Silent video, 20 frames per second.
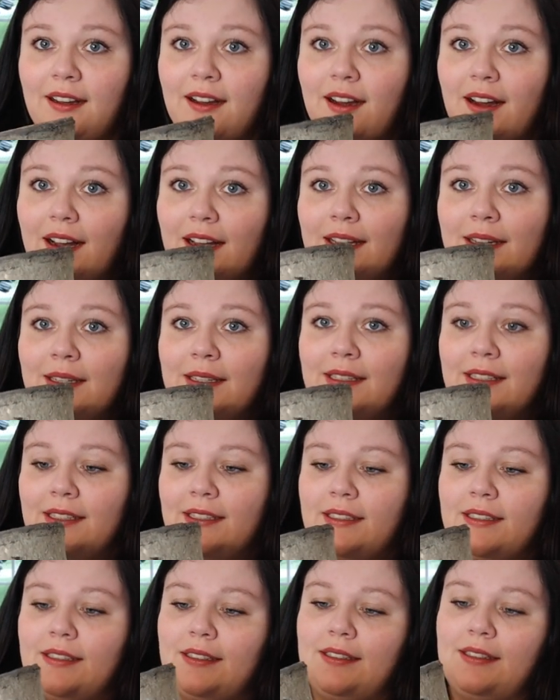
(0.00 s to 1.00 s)

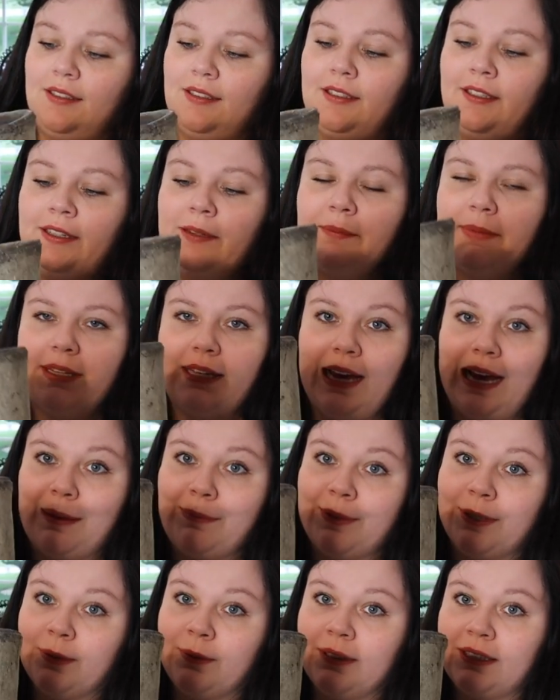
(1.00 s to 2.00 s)
I couldn't be
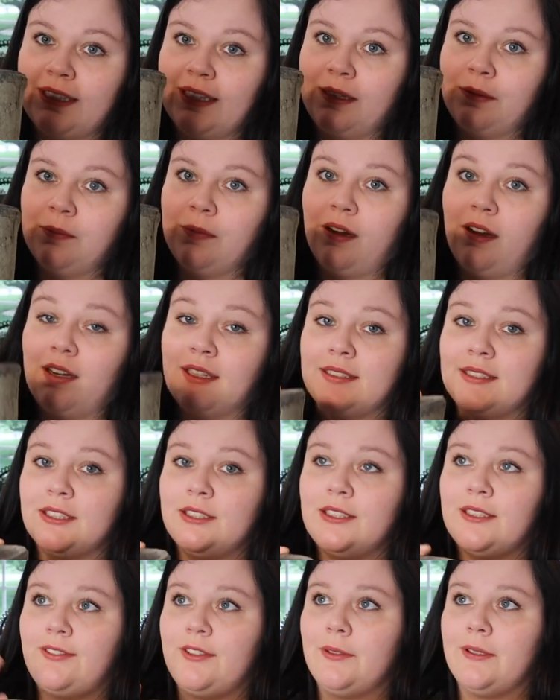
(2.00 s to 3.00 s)
happier with them. Also,
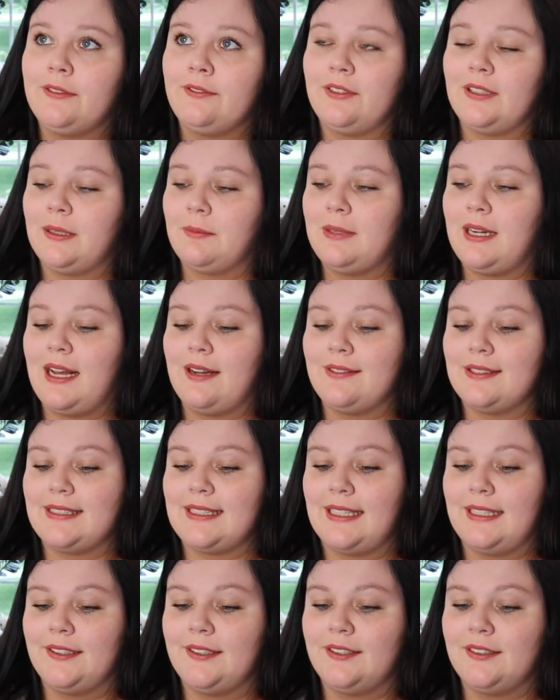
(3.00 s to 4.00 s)
if you wait for them to have a
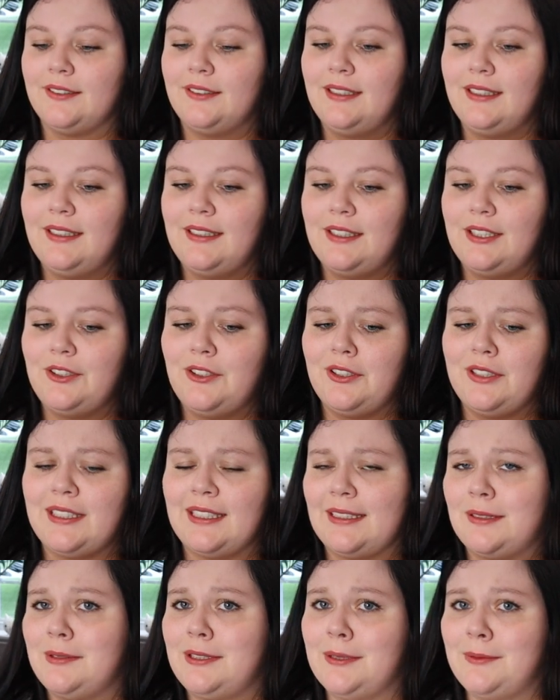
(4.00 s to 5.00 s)
sale, you can
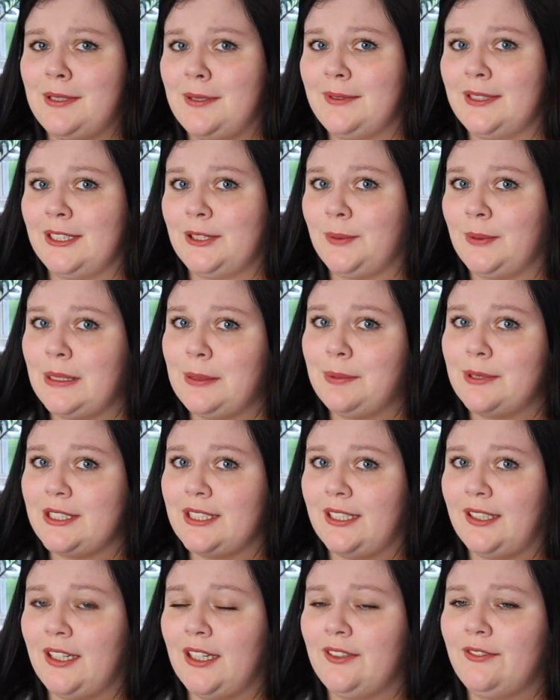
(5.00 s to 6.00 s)
get them sometimes at
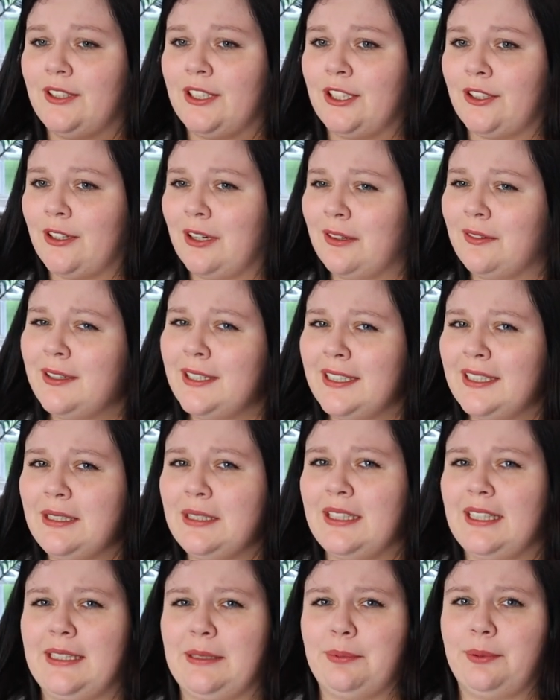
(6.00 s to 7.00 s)
20% off, and they're already
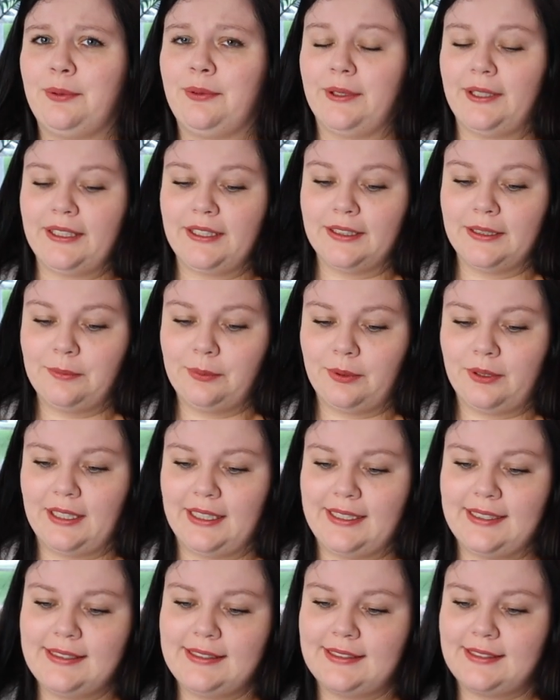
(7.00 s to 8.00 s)
like pretty good
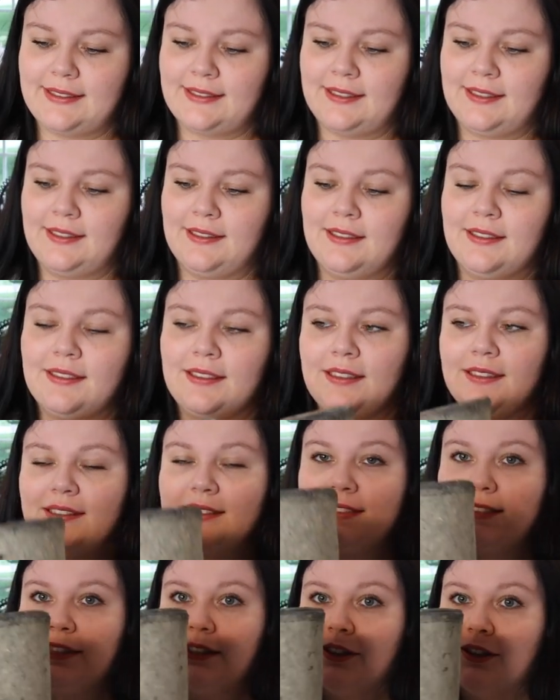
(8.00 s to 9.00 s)
price.
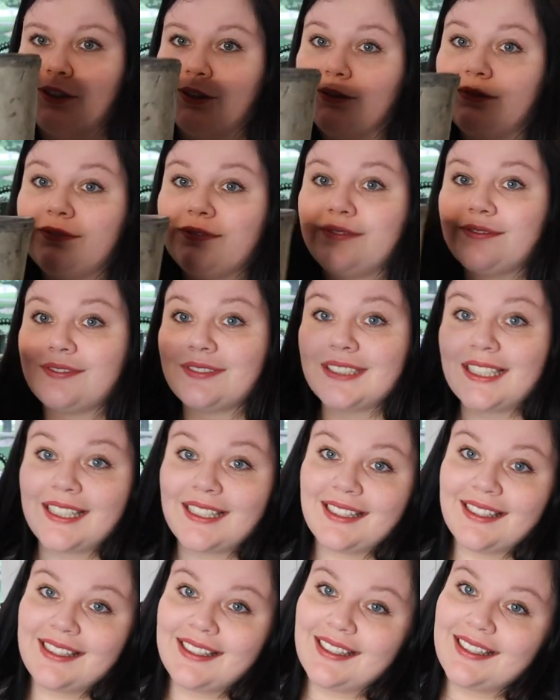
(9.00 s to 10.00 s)
So
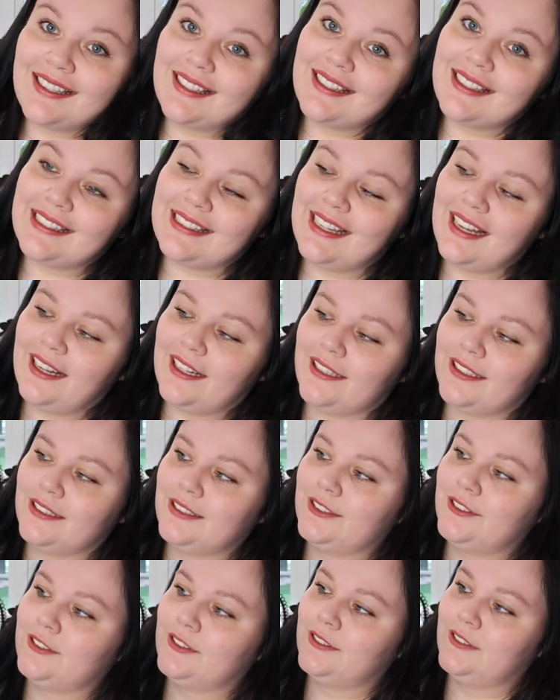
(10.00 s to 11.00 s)
yeah,
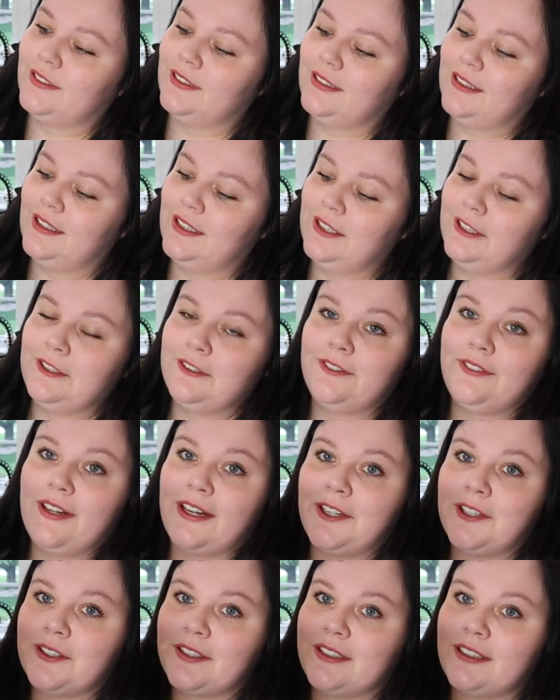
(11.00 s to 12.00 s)

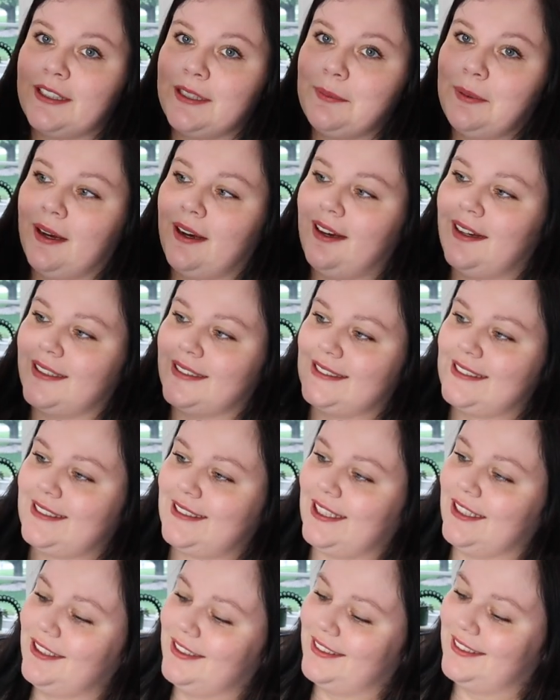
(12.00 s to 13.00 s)
fire clay
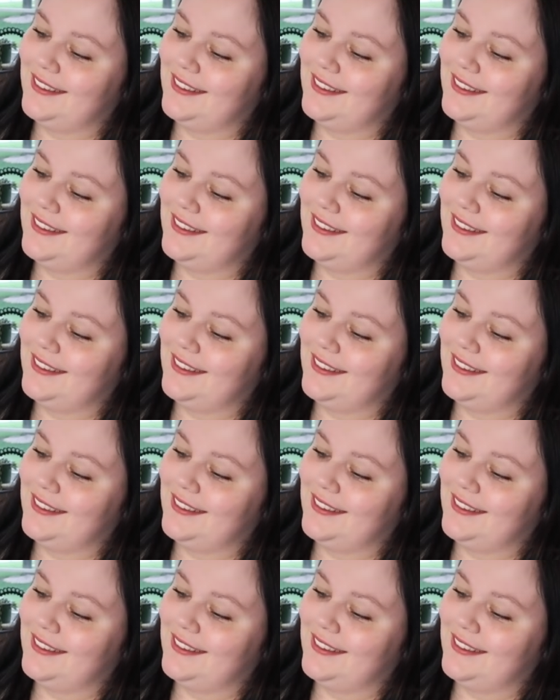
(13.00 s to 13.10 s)
pots.